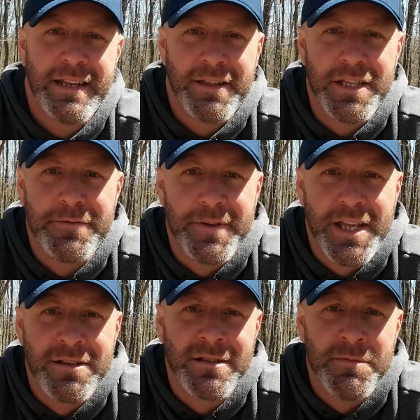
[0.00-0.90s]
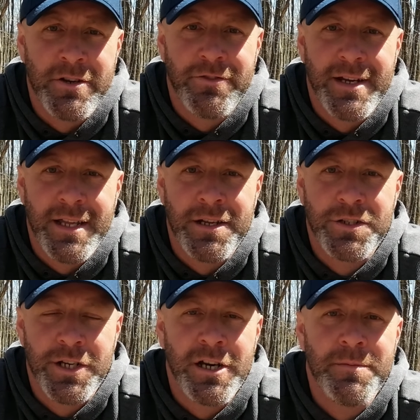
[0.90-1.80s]
Now these videos I'm going to be creating
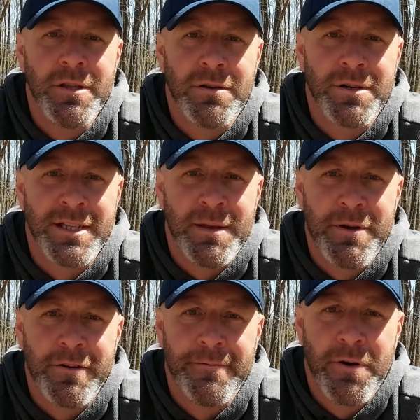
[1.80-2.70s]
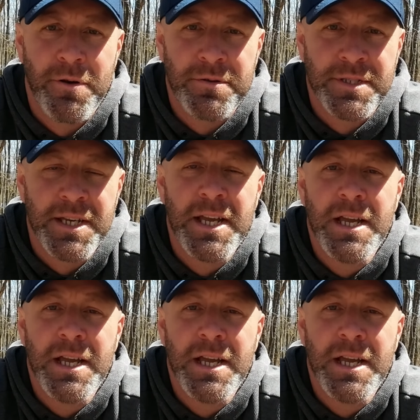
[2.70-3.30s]
should help you learn to take better photos,